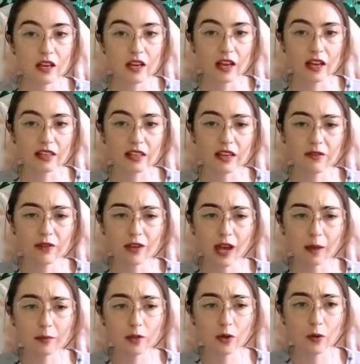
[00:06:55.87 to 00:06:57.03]
and then if you
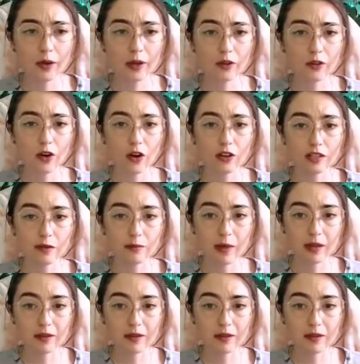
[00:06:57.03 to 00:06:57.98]
kept going across and went